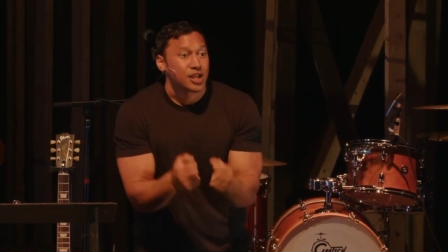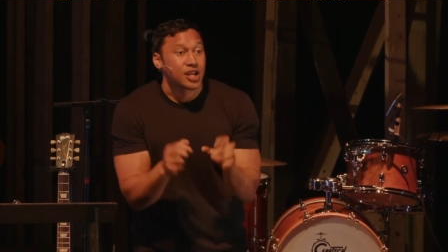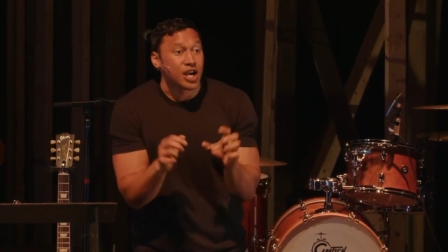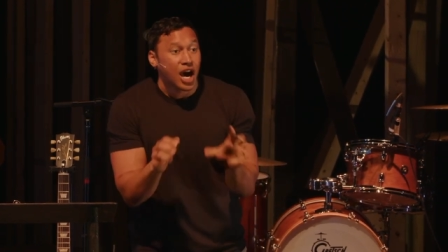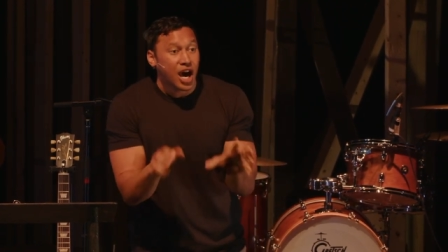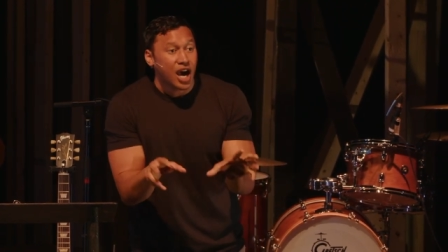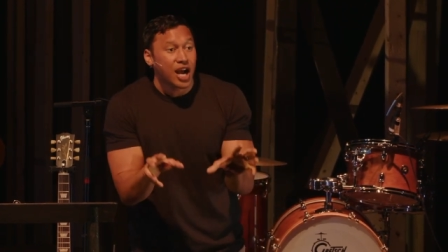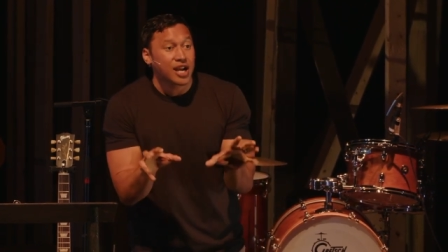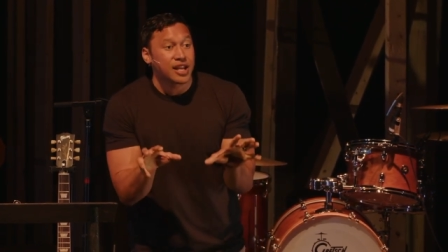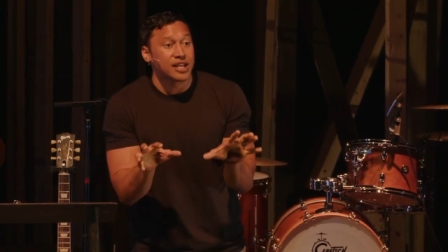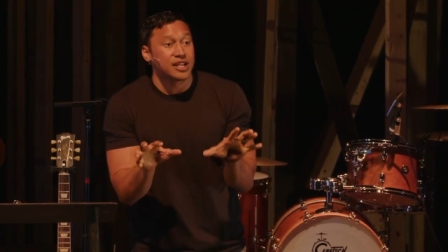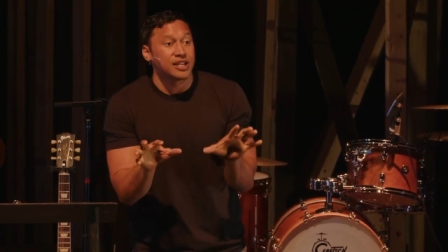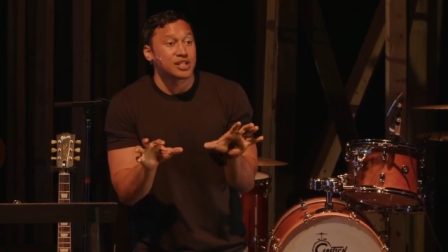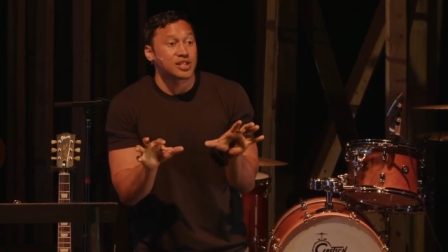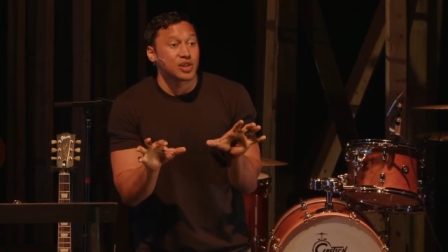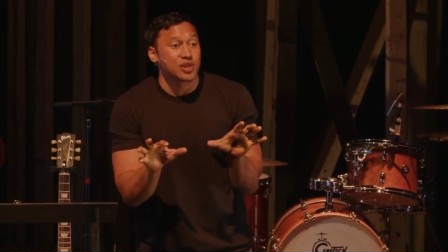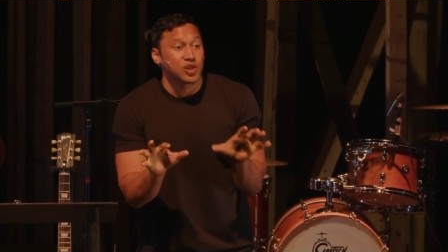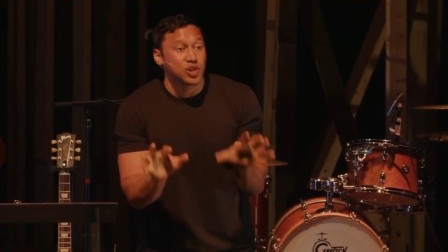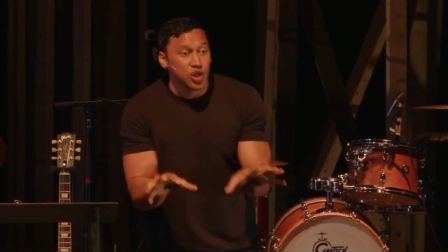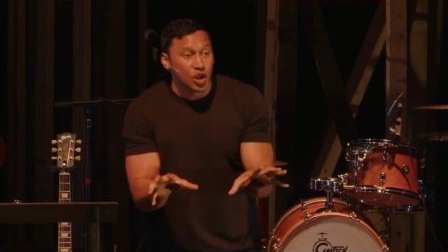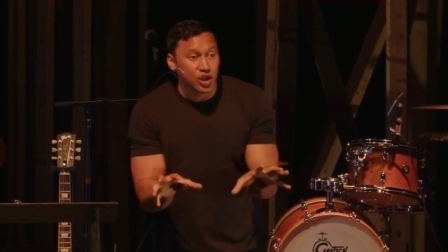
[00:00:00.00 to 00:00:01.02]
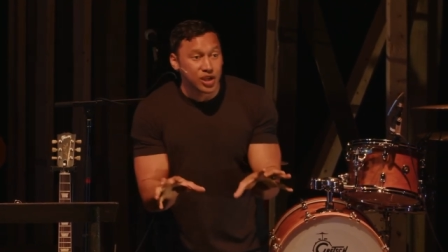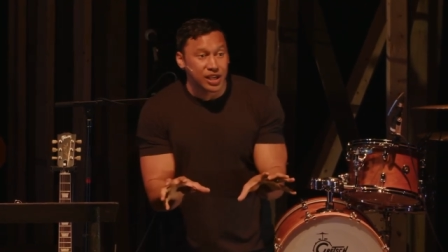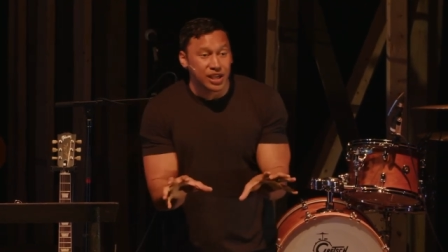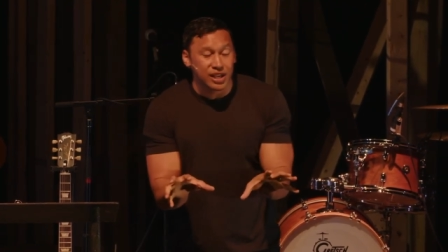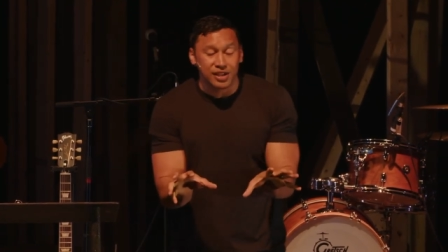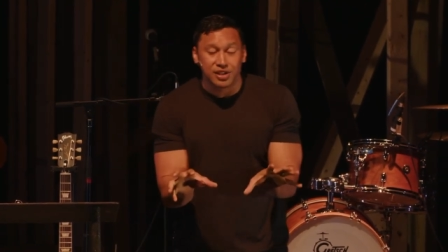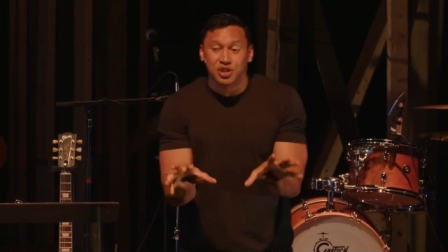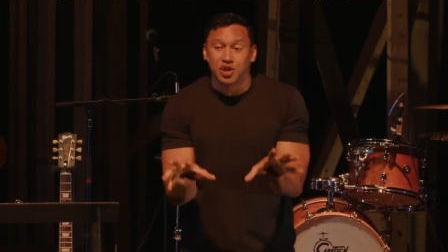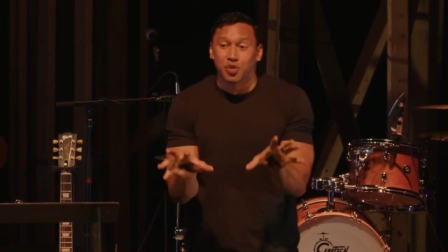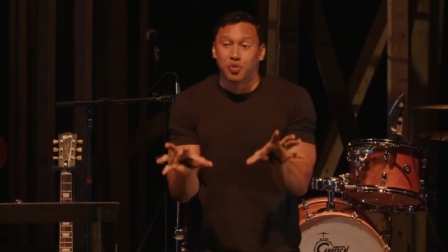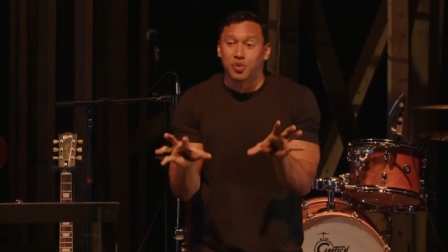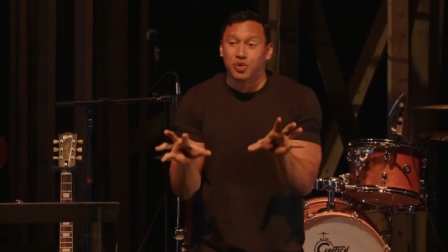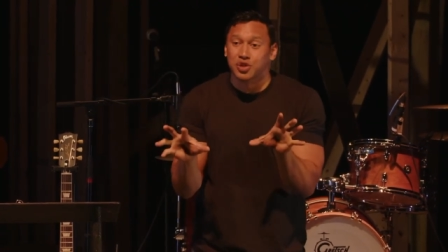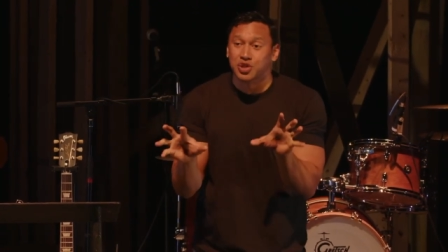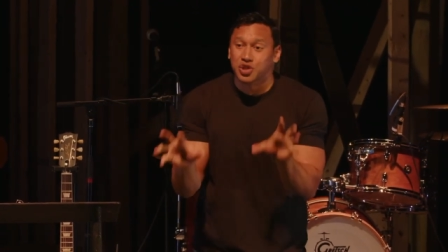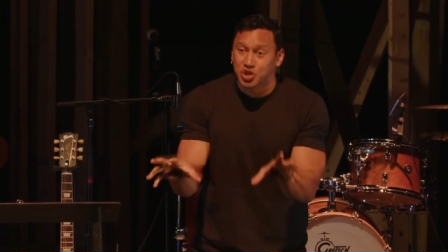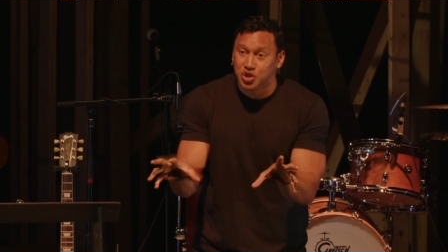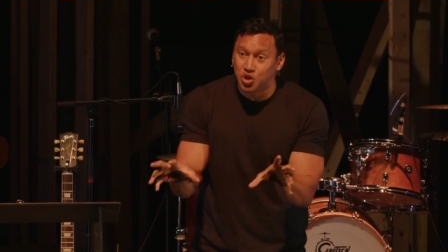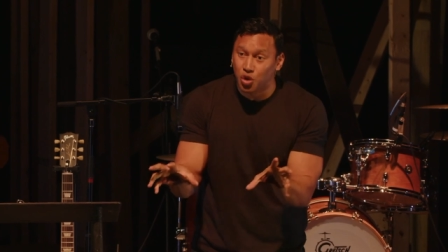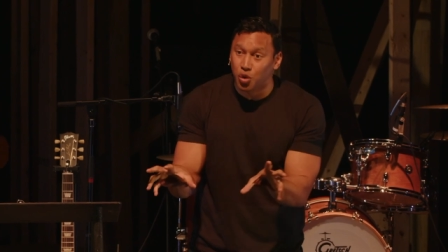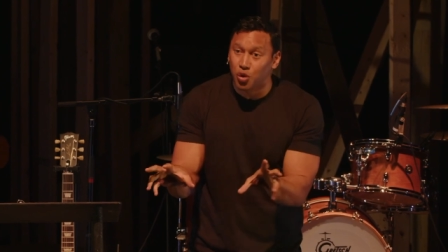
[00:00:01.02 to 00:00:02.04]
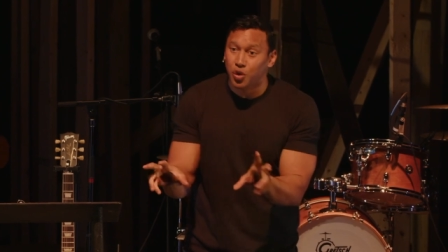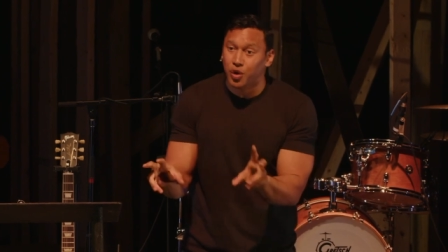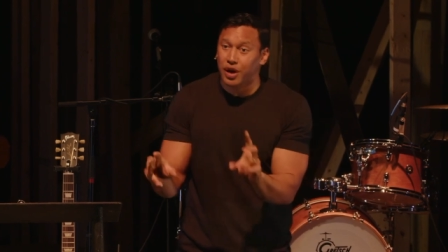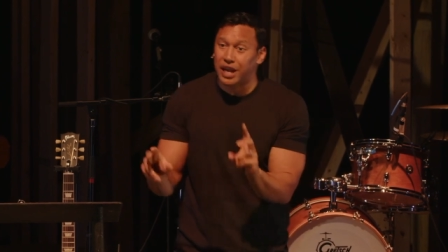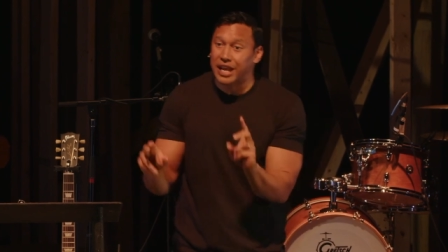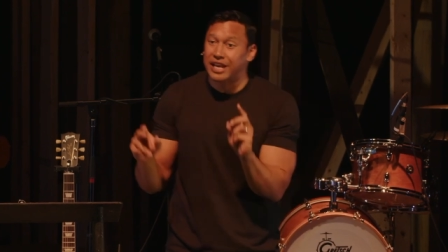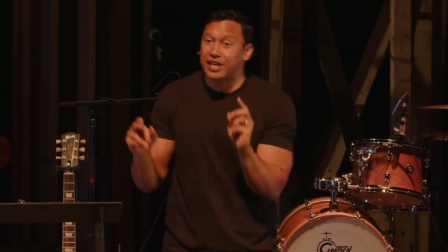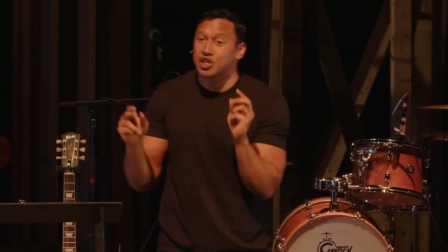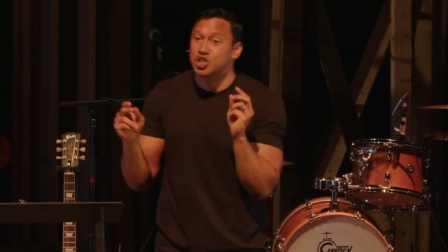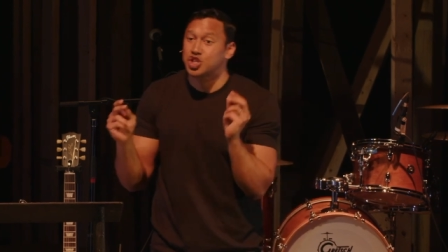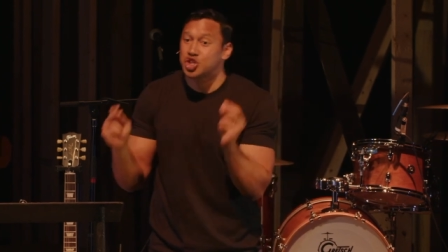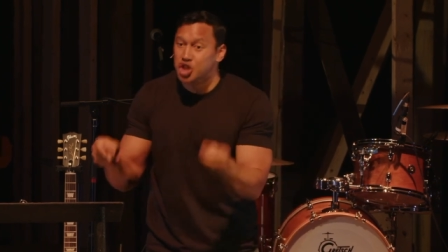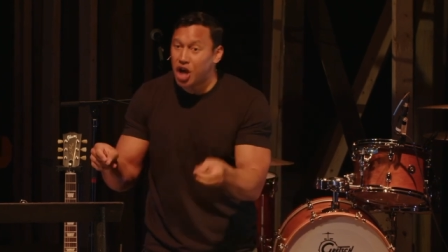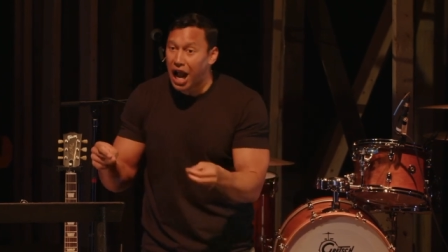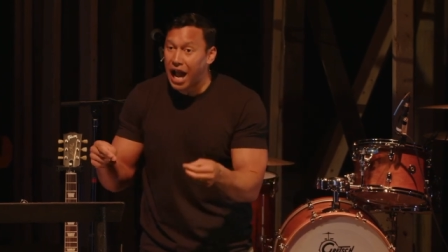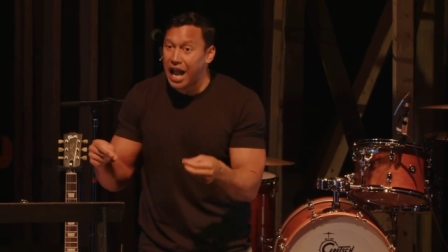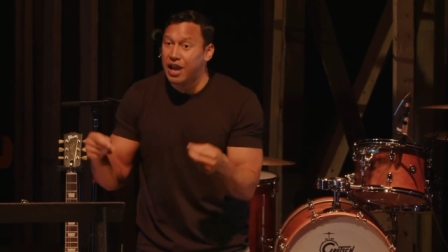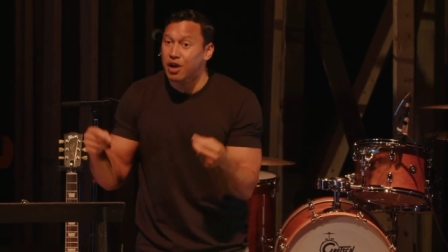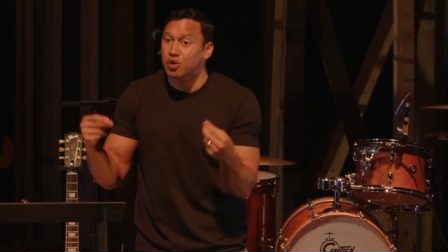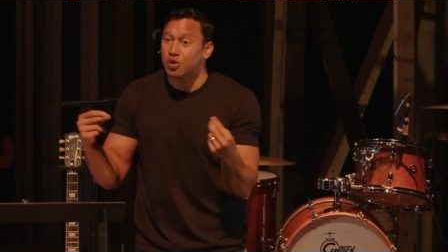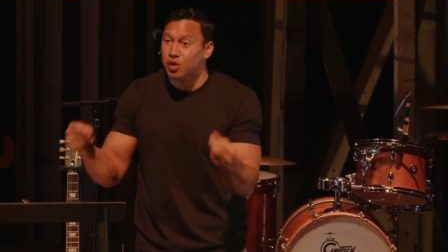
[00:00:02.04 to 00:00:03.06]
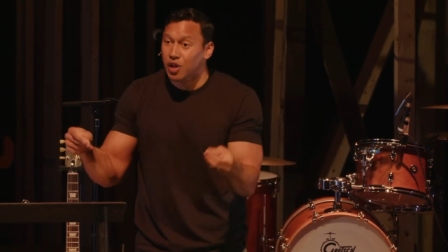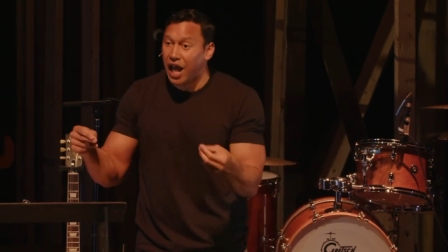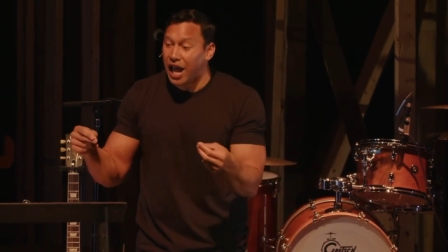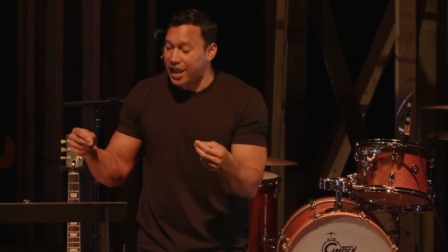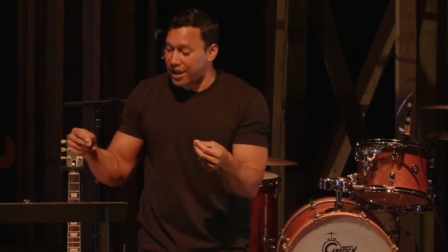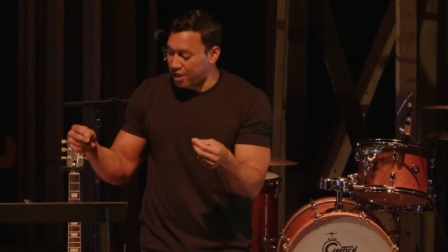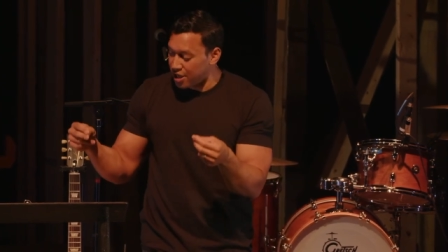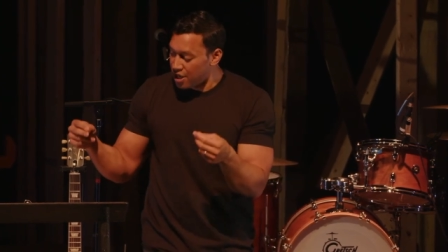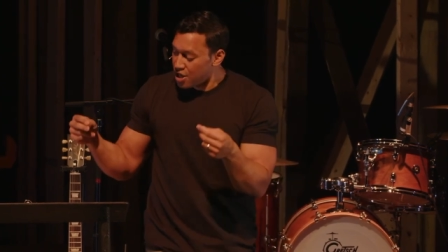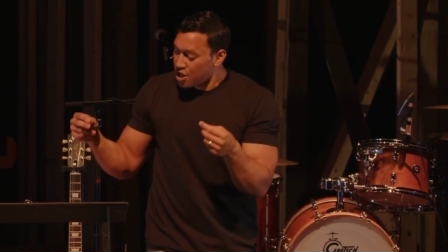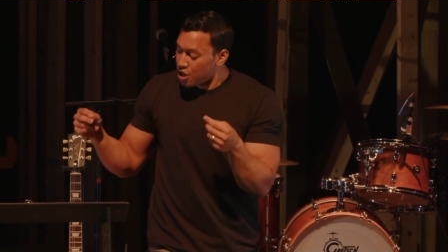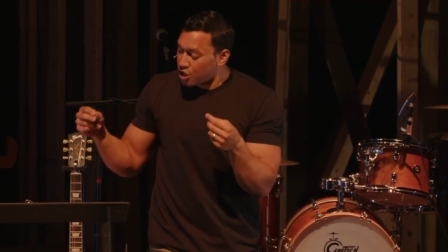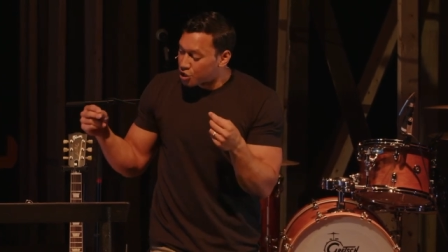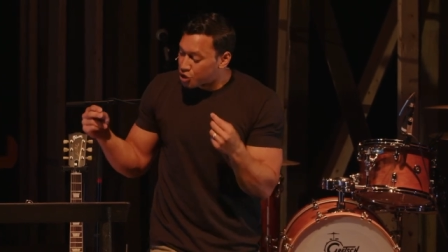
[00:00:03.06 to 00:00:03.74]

God is looking to restore a childlike